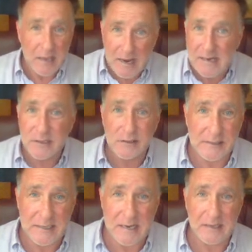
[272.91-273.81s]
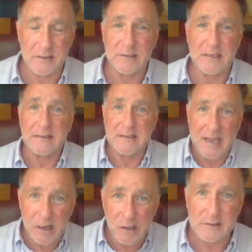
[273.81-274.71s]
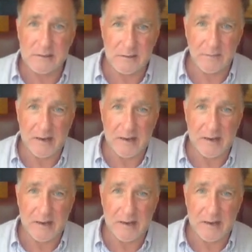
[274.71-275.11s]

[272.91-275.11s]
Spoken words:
acres and acres, like thousands of